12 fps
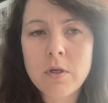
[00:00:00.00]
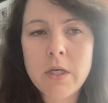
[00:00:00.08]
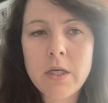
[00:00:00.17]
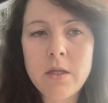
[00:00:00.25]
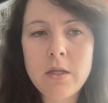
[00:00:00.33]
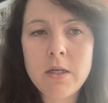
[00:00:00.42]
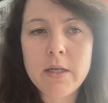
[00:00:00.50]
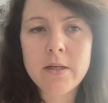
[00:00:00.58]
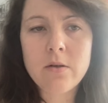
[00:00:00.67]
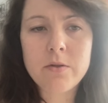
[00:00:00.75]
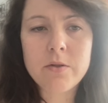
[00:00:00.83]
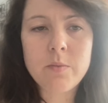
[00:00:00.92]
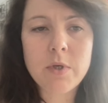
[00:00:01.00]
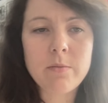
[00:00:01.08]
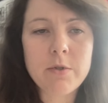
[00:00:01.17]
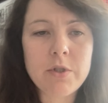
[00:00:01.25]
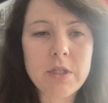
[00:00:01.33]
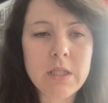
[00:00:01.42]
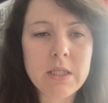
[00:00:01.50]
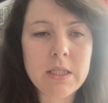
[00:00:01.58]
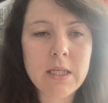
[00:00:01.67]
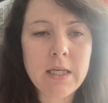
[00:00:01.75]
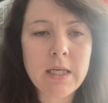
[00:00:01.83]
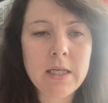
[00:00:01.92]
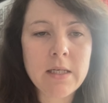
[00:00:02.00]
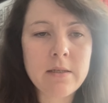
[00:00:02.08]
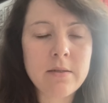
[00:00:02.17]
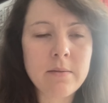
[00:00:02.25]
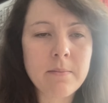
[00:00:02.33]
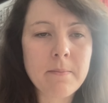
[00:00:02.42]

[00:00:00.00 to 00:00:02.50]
And then I can also publish this ad.